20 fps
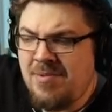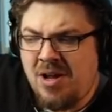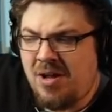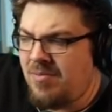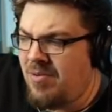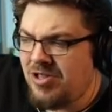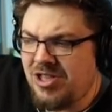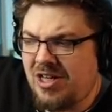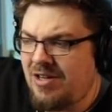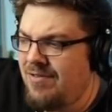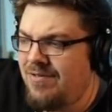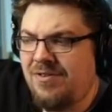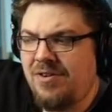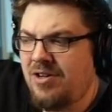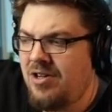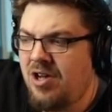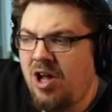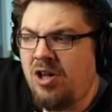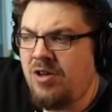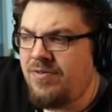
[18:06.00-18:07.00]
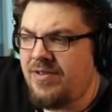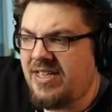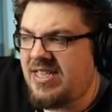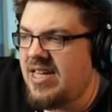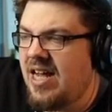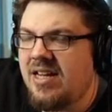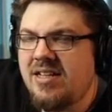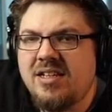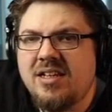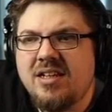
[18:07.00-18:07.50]
I'm not watching foot golf, he
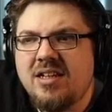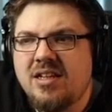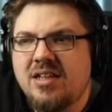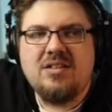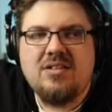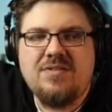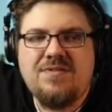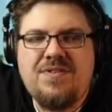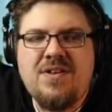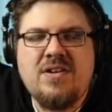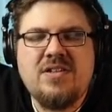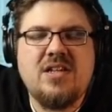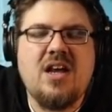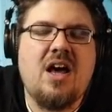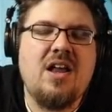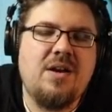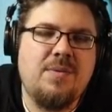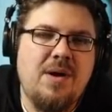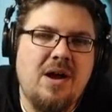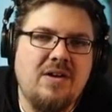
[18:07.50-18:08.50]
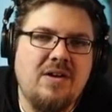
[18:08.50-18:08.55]
said. For those that aren't